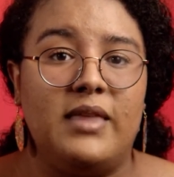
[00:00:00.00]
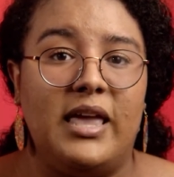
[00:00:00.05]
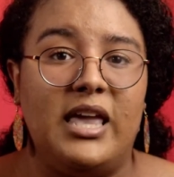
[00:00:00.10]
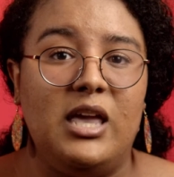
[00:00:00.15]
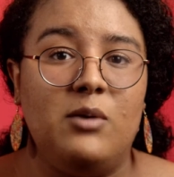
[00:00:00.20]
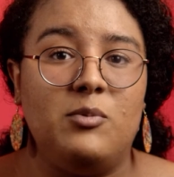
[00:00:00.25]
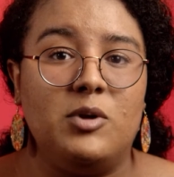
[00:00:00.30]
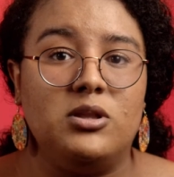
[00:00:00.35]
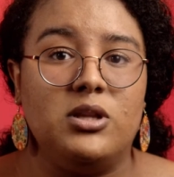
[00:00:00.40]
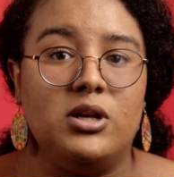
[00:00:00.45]
That
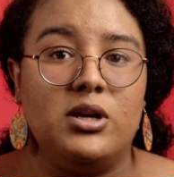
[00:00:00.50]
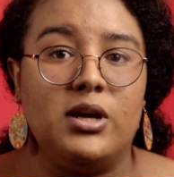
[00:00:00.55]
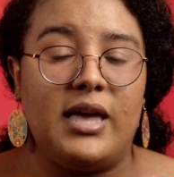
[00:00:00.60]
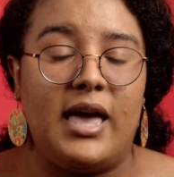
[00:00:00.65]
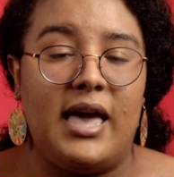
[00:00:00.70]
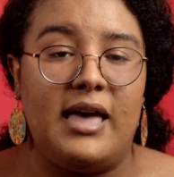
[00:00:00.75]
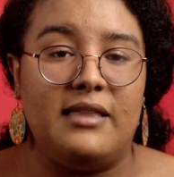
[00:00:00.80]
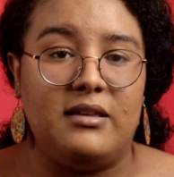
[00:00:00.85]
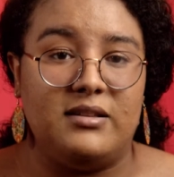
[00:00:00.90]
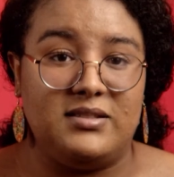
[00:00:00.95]
he will look
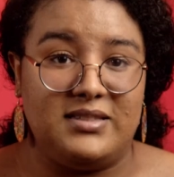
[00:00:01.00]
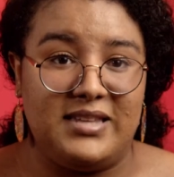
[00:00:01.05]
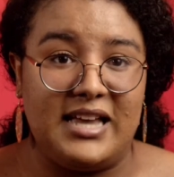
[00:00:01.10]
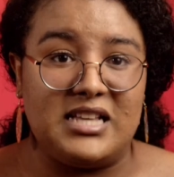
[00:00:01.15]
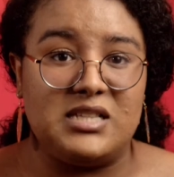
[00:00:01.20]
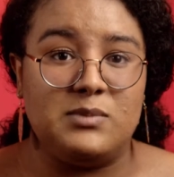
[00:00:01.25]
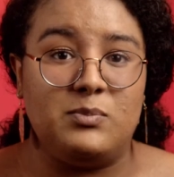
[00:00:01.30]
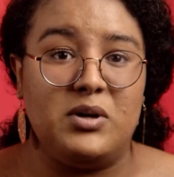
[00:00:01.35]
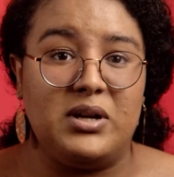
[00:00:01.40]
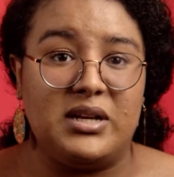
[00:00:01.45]
at a
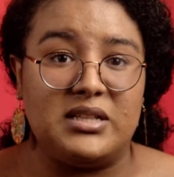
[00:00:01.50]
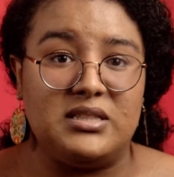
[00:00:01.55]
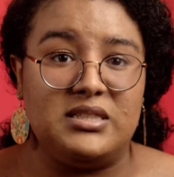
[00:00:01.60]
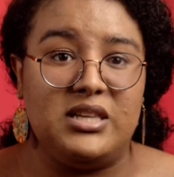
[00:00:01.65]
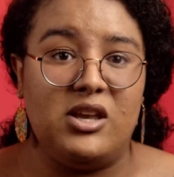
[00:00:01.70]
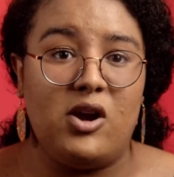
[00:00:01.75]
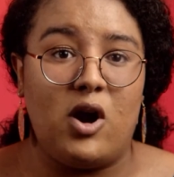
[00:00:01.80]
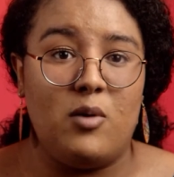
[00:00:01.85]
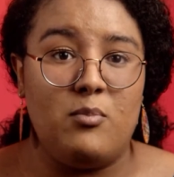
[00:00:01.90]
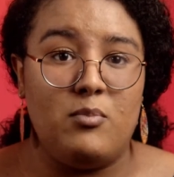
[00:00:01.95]
textbook and
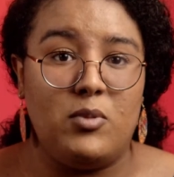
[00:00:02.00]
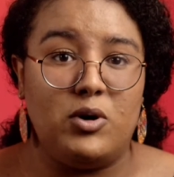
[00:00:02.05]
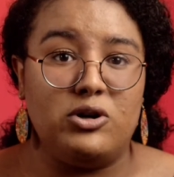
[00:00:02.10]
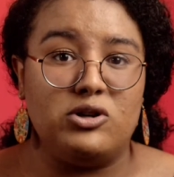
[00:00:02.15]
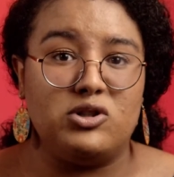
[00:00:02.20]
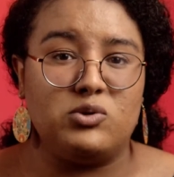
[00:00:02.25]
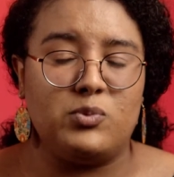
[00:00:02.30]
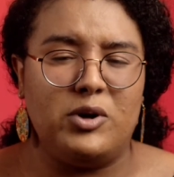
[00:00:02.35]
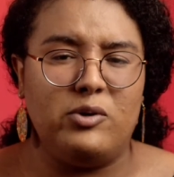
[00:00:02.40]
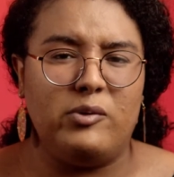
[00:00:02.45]
see our
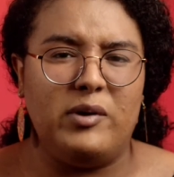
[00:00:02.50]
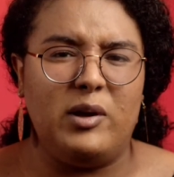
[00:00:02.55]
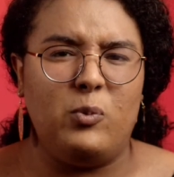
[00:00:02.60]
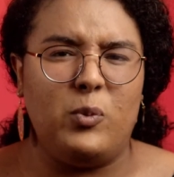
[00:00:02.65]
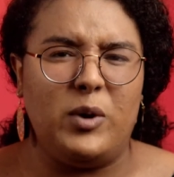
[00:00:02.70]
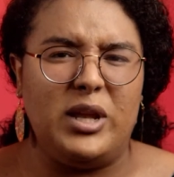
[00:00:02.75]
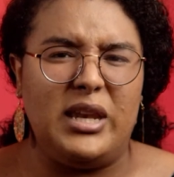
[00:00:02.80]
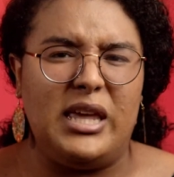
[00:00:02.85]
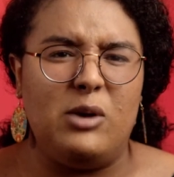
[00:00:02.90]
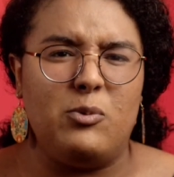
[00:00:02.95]
murders,
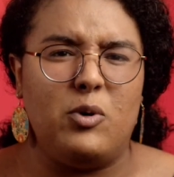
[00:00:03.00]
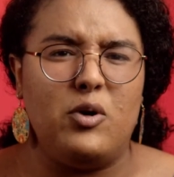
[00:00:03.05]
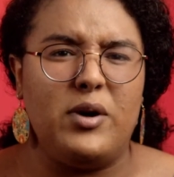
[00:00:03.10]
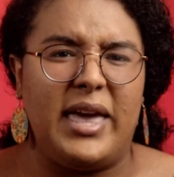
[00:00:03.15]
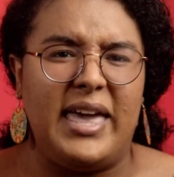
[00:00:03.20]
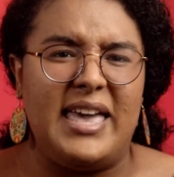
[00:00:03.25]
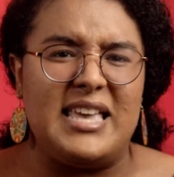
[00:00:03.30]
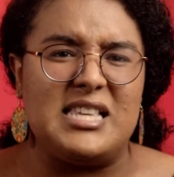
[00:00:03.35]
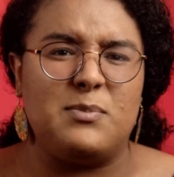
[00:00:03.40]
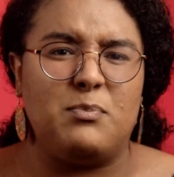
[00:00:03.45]
wondering when he will
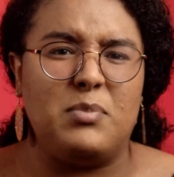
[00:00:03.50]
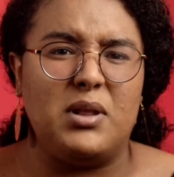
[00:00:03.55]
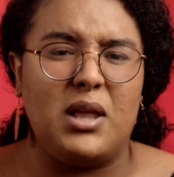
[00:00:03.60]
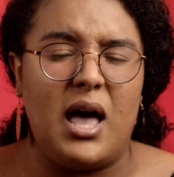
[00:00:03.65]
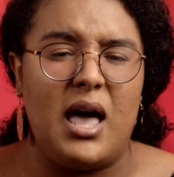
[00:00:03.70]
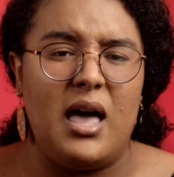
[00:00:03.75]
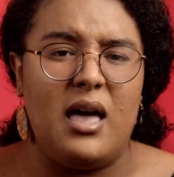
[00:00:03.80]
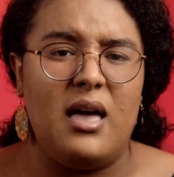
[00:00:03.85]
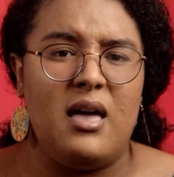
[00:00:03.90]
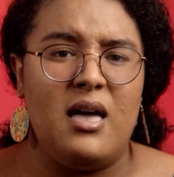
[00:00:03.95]
get his
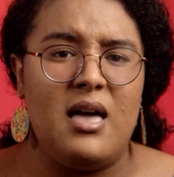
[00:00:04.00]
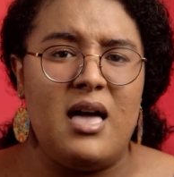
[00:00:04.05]
plot.